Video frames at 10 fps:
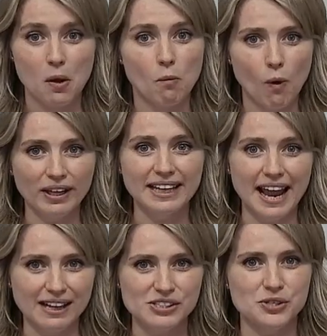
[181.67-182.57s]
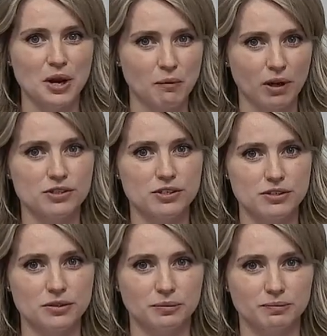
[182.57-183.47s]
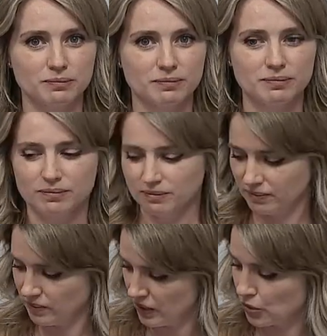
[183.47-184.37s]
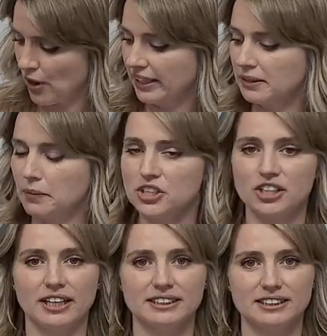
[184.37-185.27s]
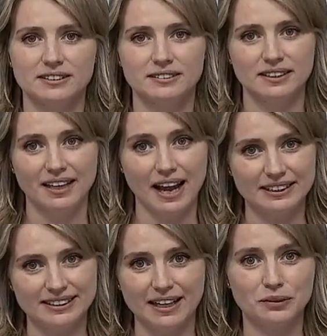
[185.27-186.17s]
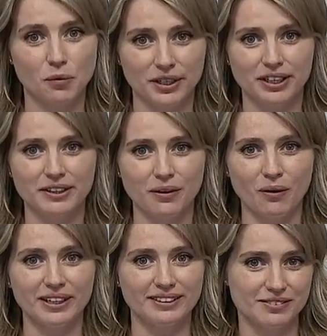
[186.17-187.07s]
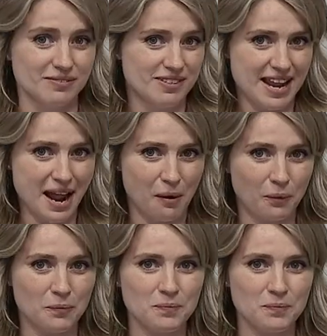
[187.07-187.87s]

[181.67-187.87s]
what else do I want to do? Create a wish list and start working on it now.